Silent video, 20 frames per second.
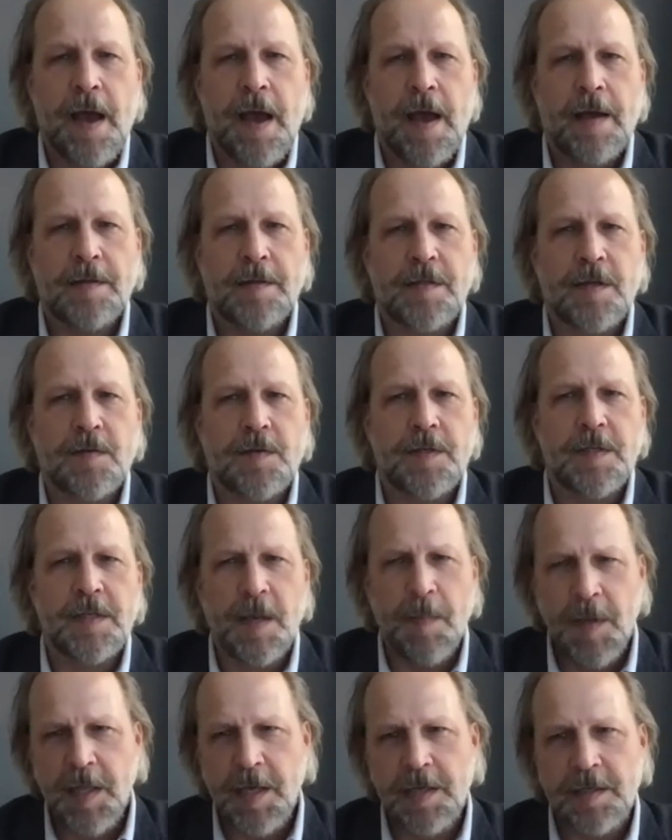And so
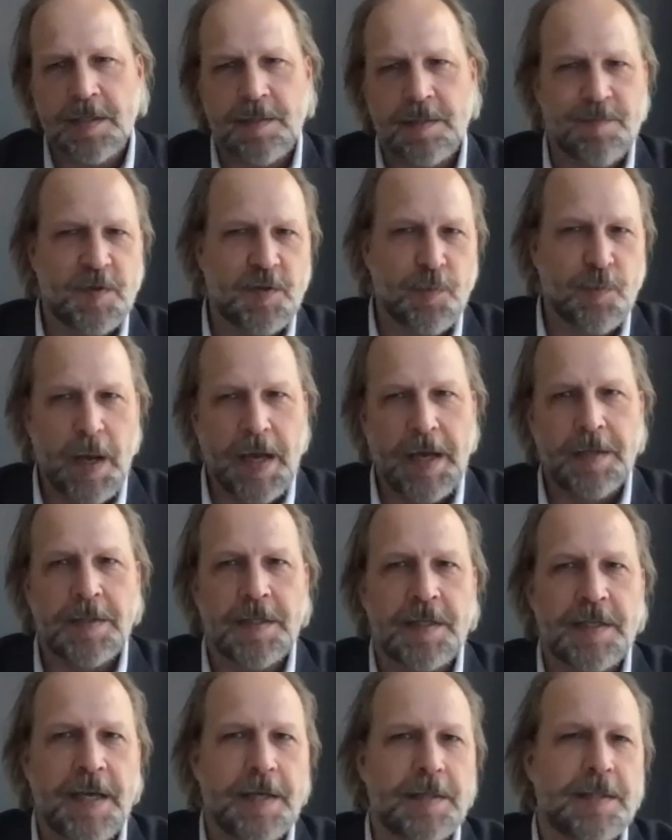some of these drinks,
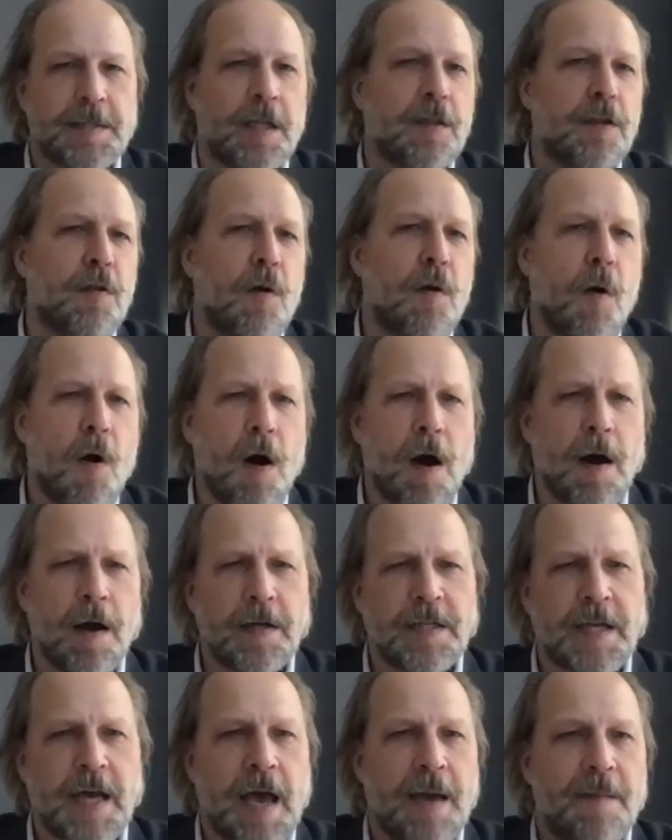it takes a long
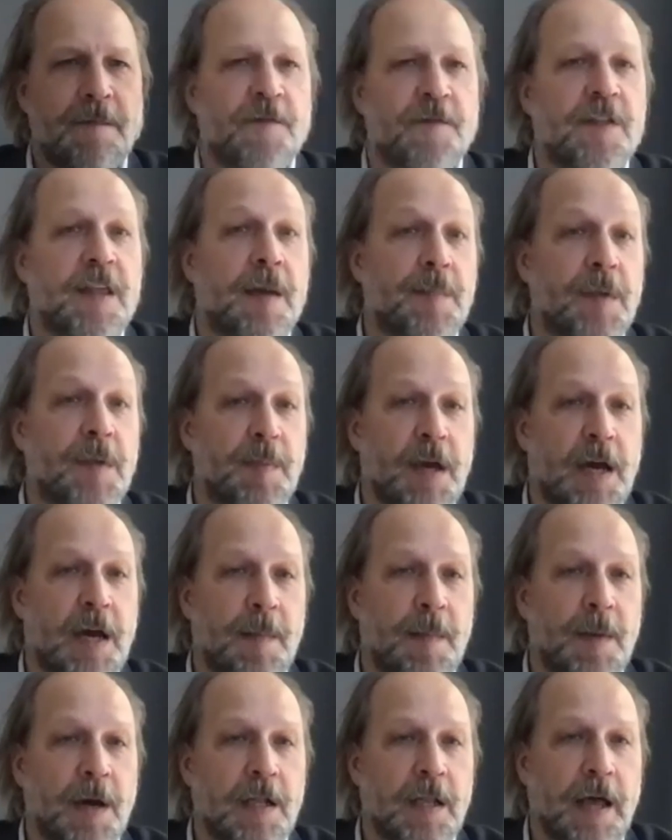time for them to
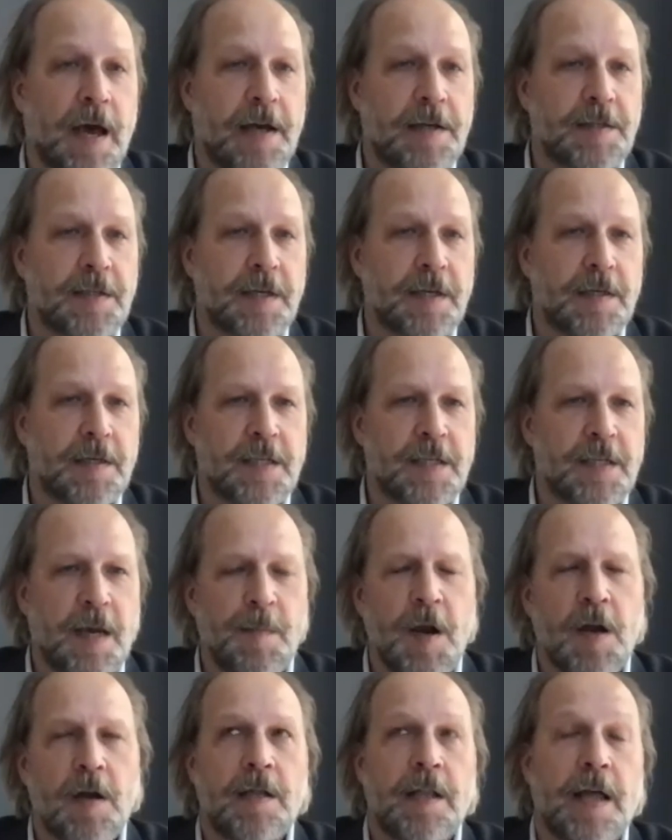become a classic. Some
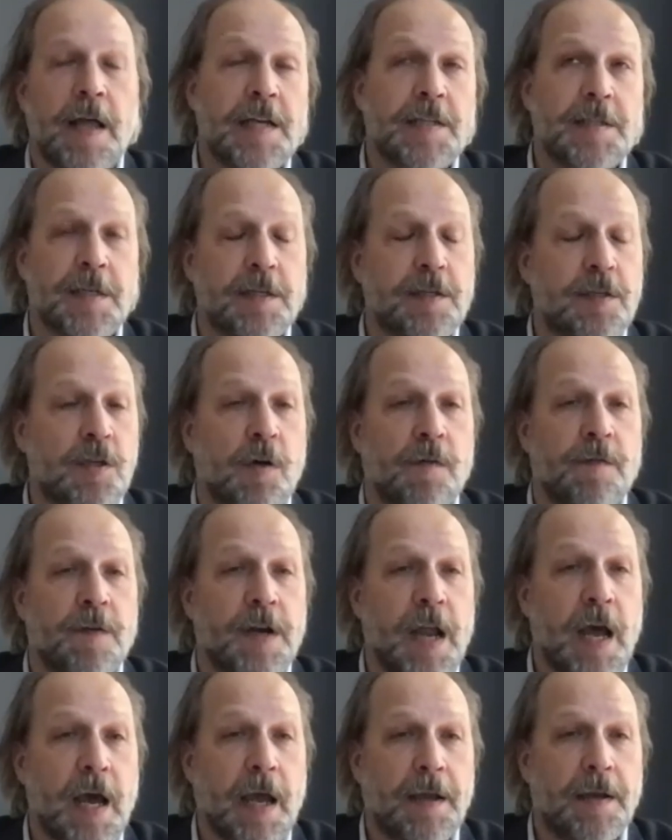are classics
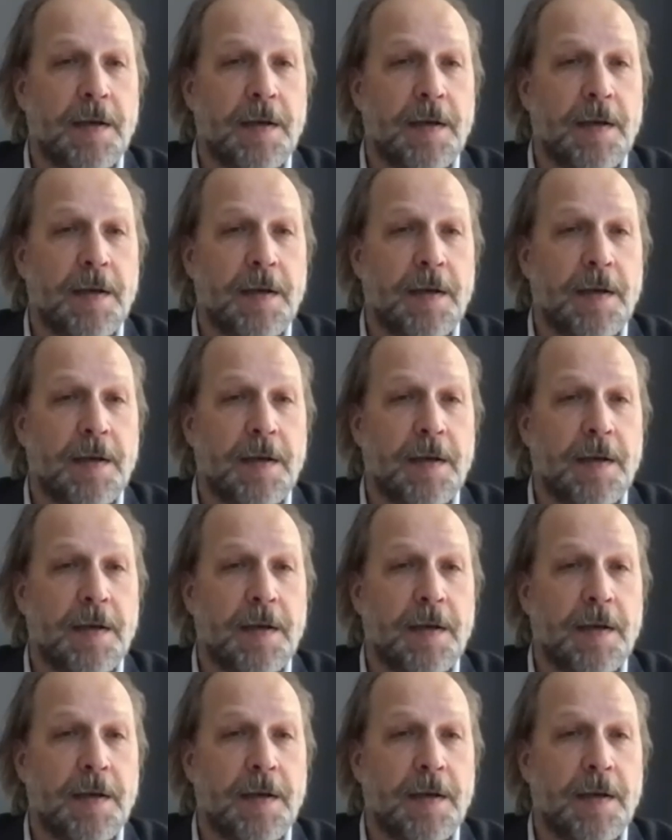overnight.